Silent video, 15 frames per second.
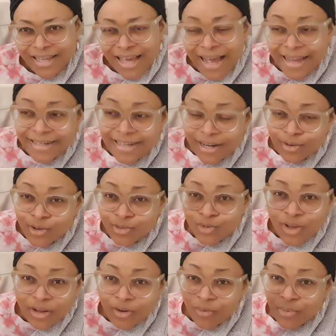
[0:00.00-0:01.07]
And they are those
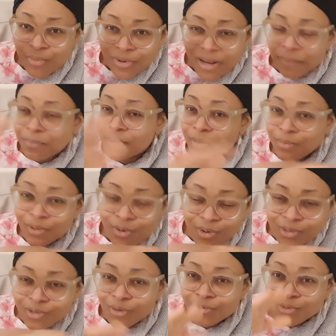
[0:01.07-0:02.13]
kind of people that,
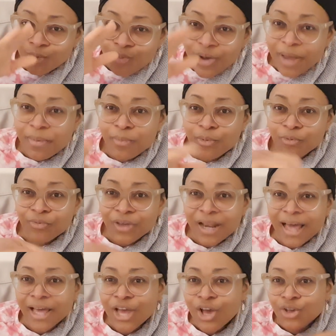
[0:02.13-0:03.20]
because of the way people feel
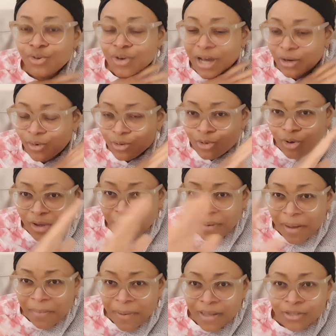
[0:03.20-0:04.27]
like, you cannot talk
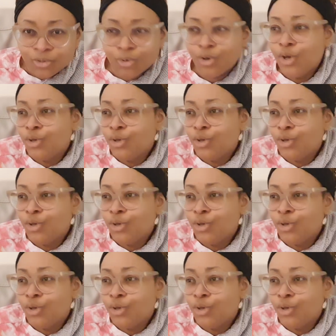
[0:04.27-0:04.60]
about a pastor.